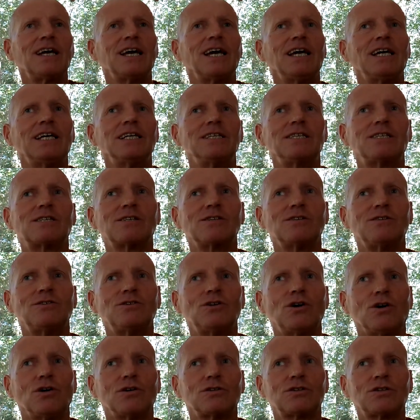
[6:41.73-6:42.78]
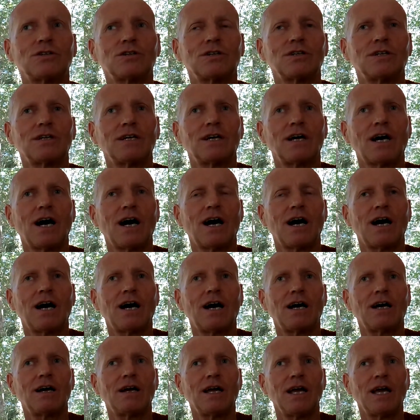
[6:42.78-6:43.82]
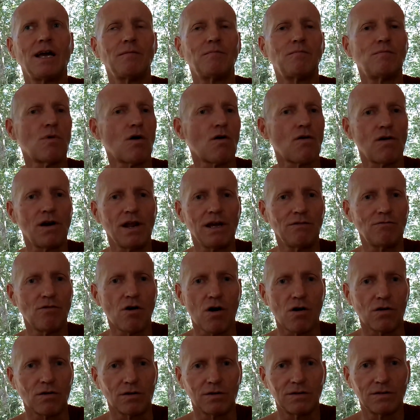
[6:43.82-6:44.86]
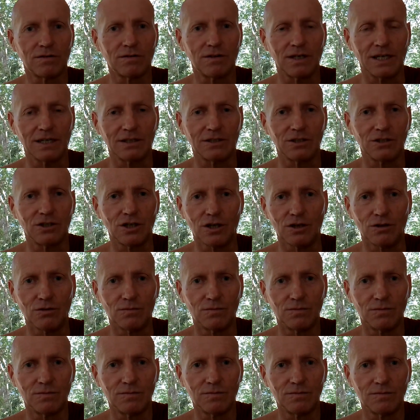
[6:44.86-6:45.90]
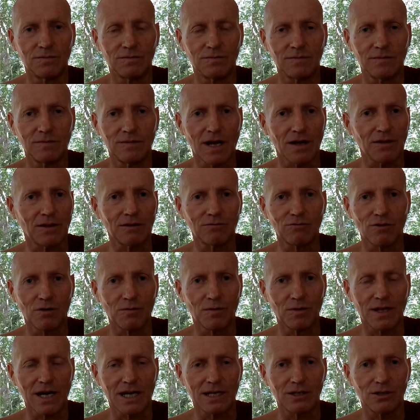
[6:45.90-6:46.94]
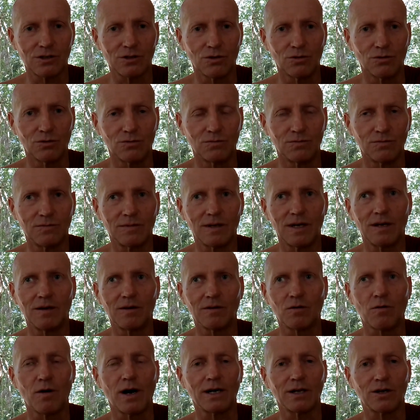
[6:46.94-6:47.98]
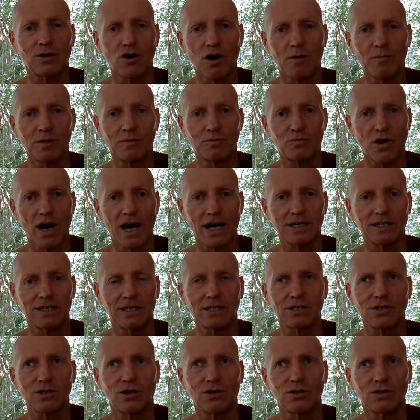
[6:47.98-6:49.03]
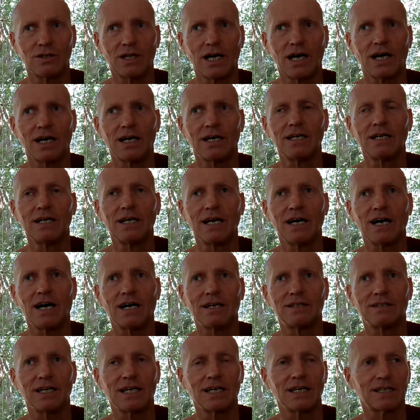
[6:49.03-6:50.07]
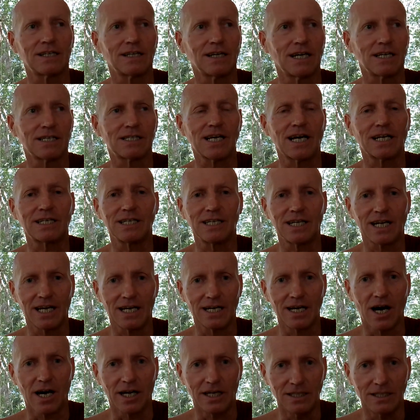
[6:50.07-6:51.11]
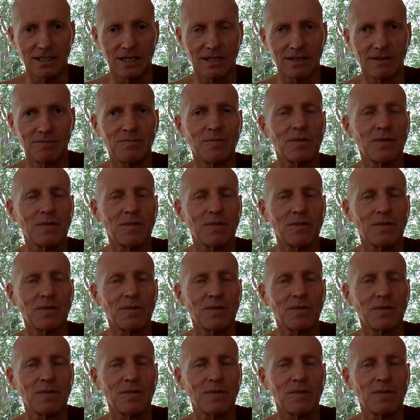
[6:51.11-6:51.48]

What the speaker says: is not immorally wrong thing to do. Nothing wrong with that at all. And quite a common practice on, I think, a Saturday night.